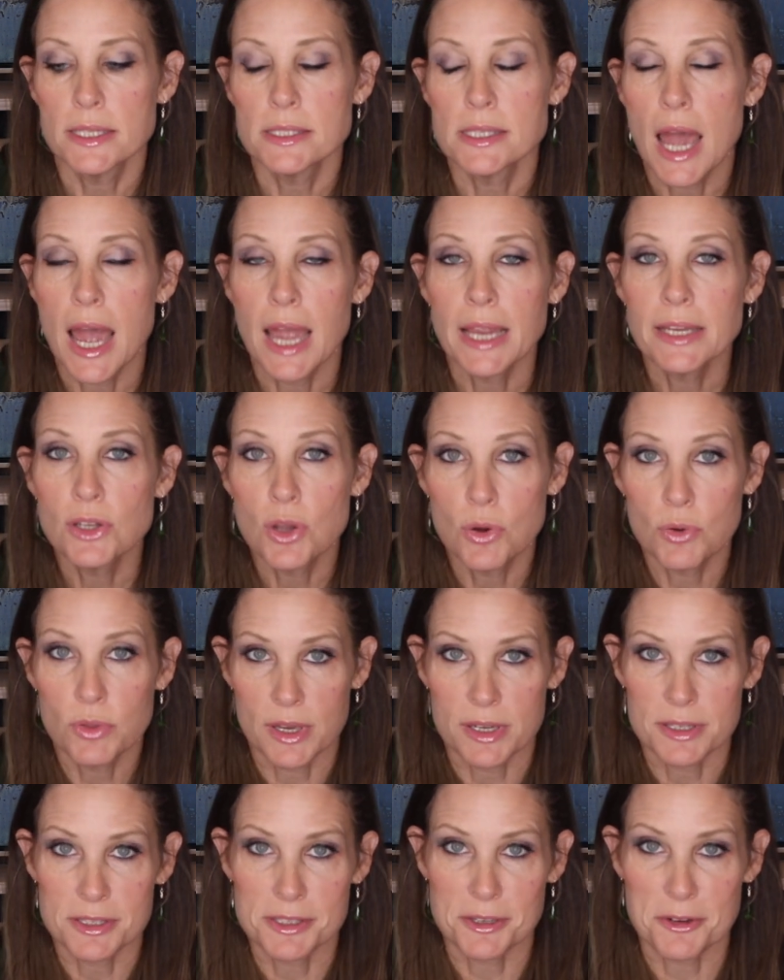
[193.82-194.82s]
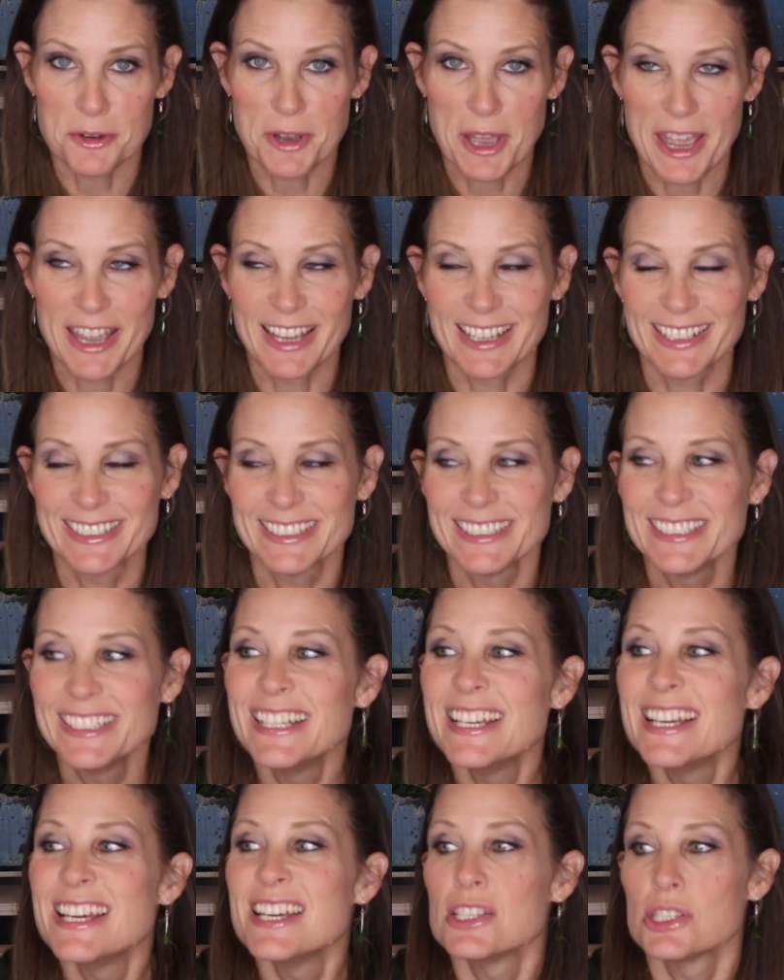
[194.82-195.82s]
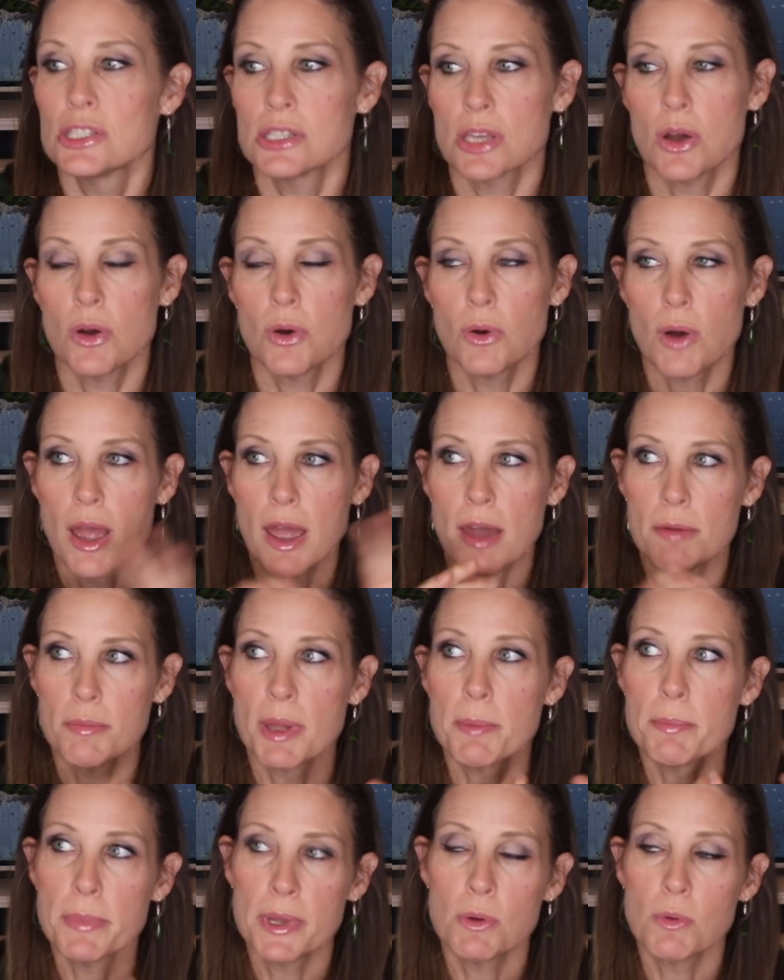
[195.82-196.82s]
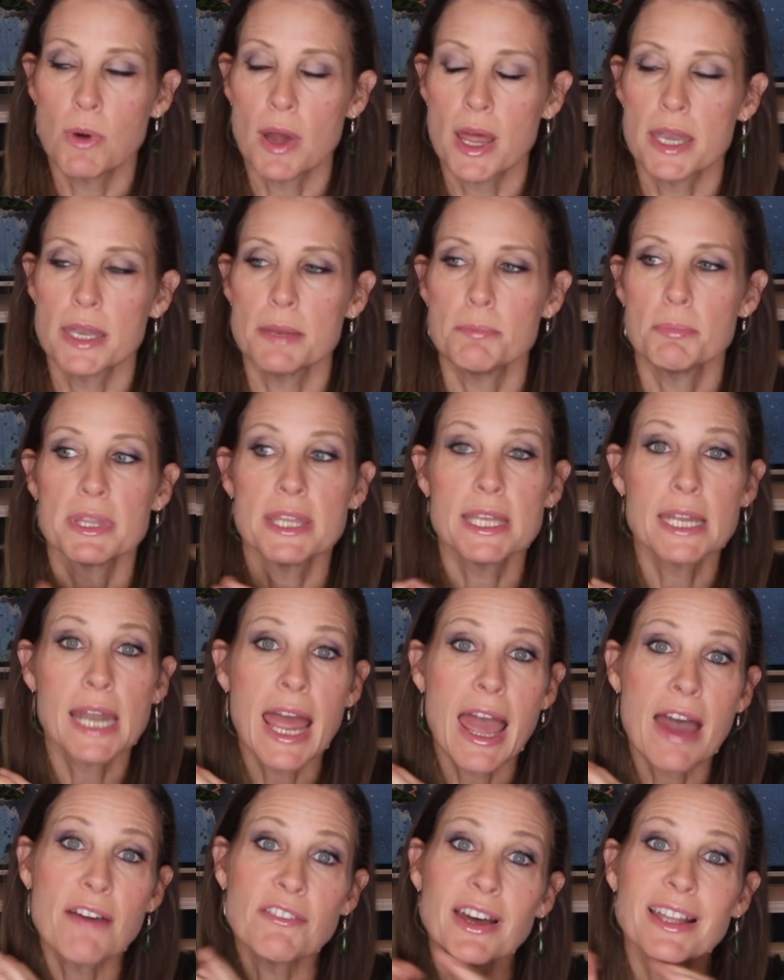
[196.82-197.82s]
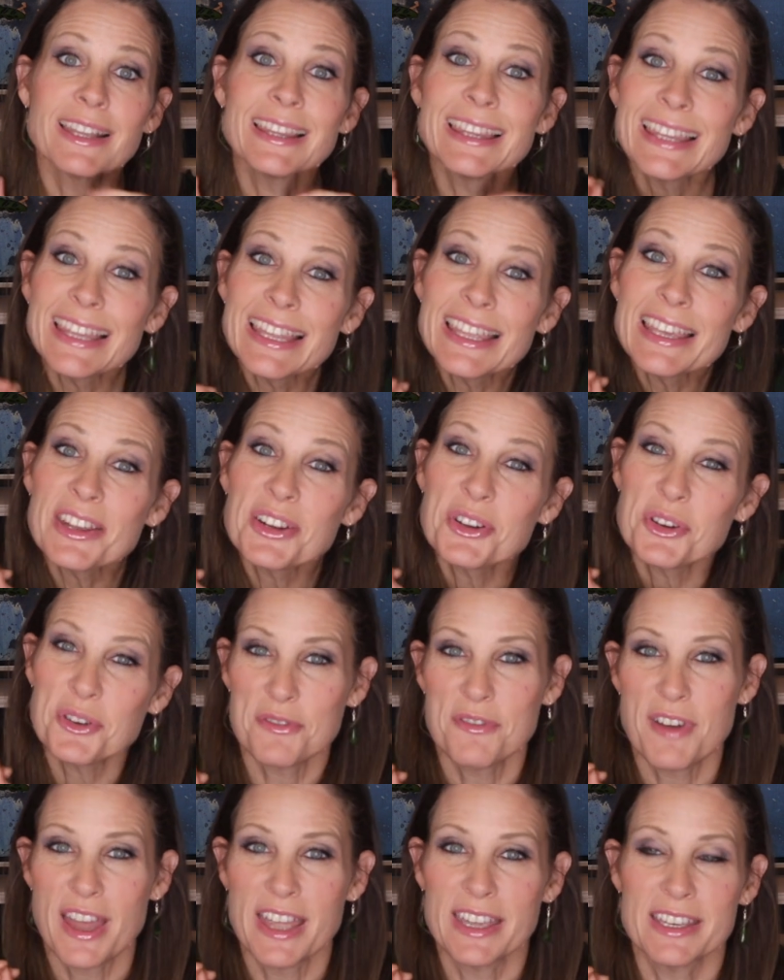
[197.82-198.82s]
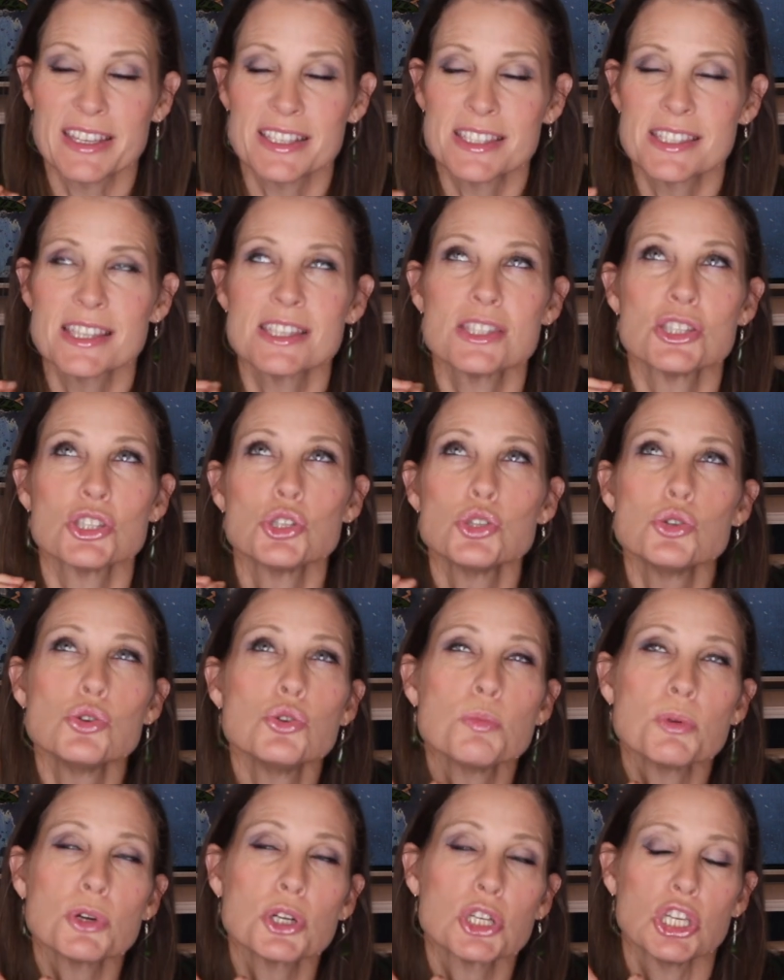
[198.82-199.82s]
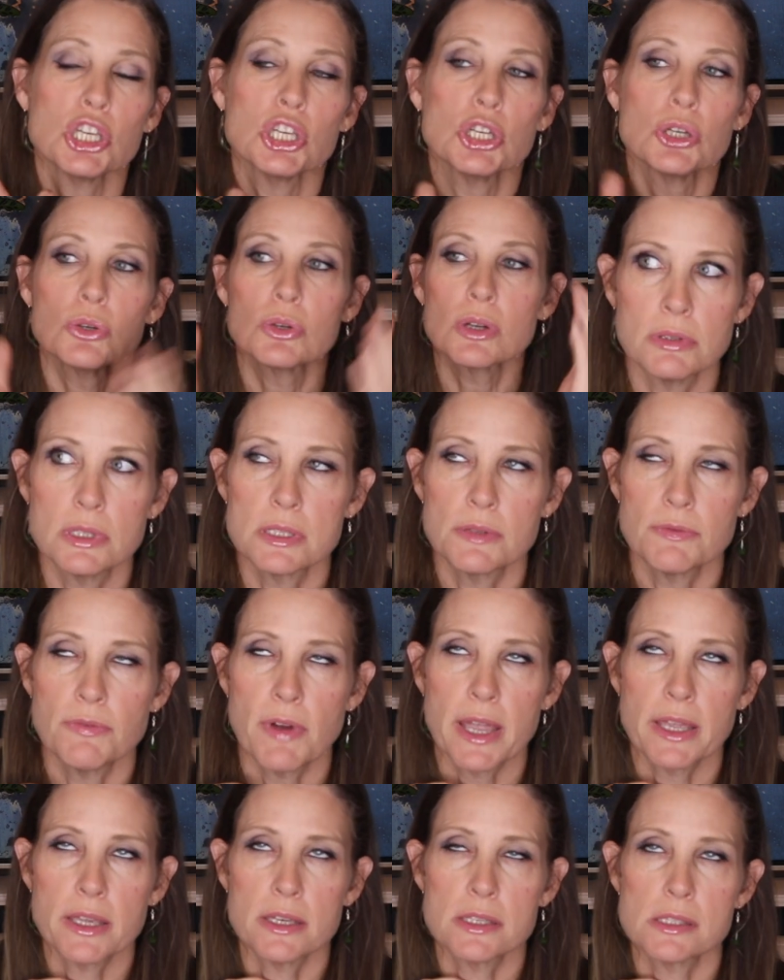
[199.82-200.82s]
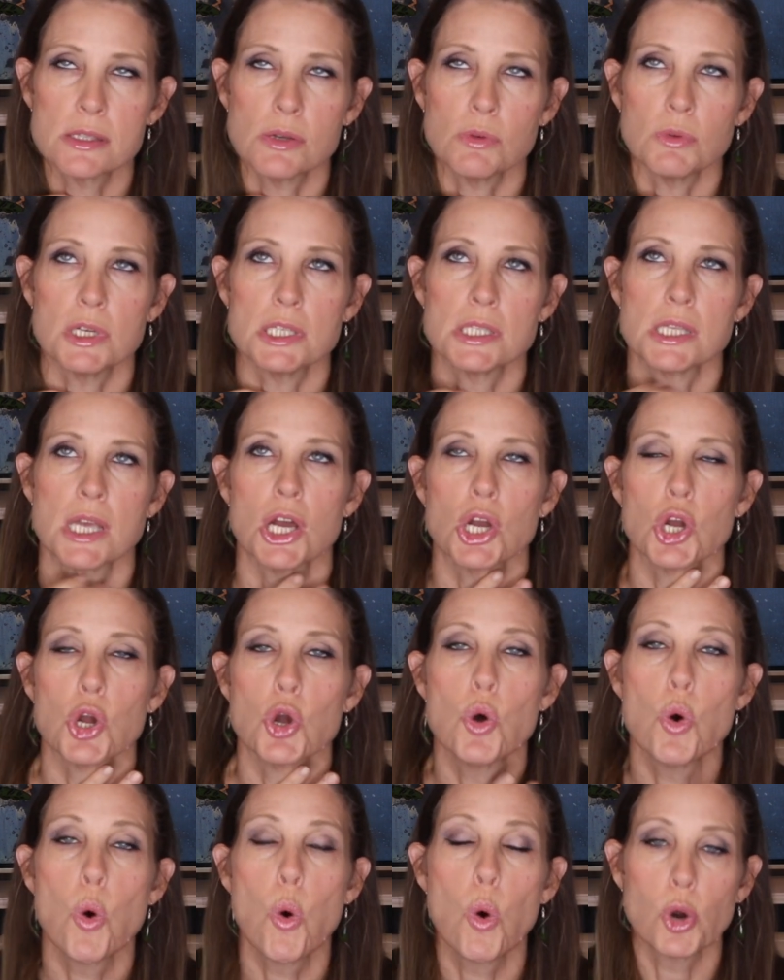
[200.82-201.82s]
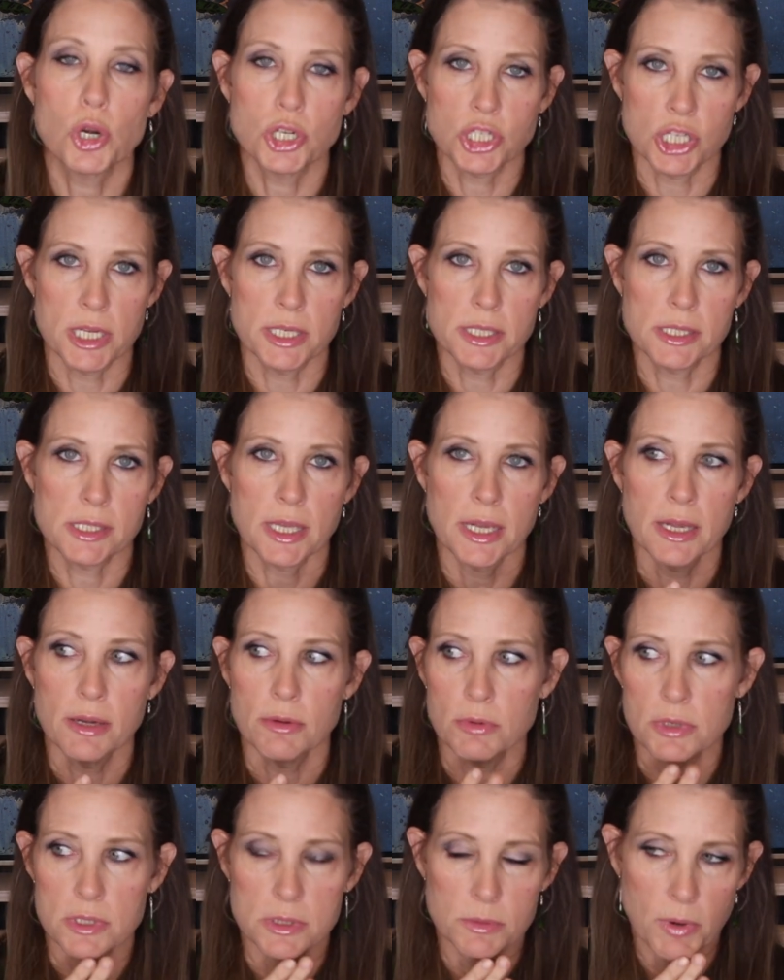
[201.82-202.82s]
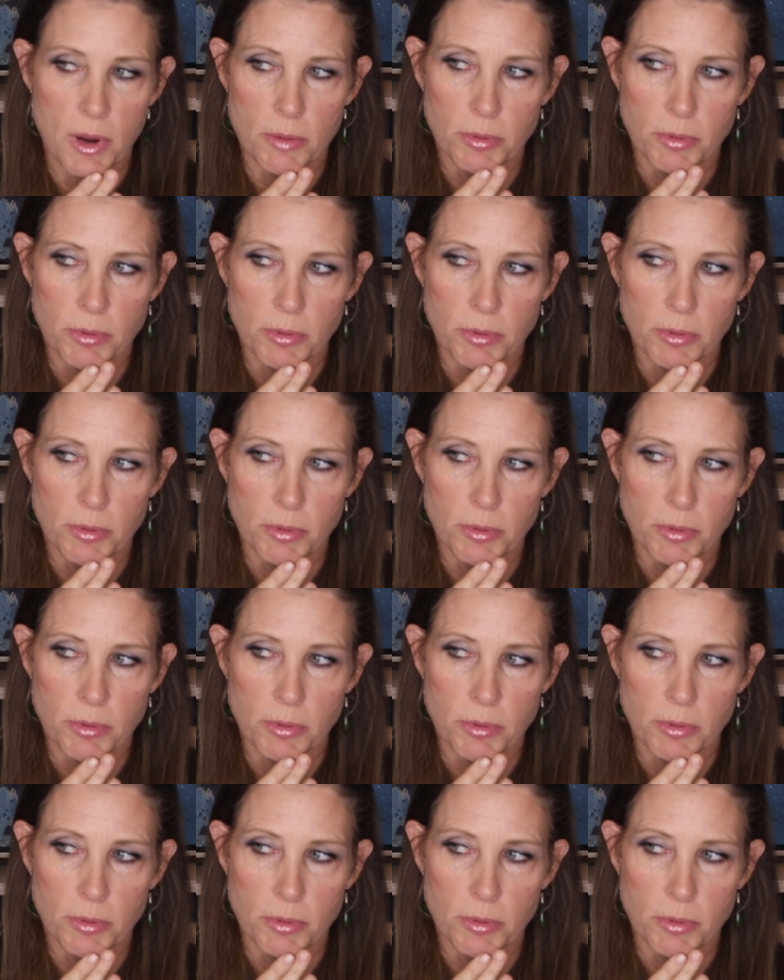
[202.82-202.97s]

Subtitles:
I know this, okay? So I have my big one, but then I have a little ficus that's super cute. This ficus was gorgeous. It's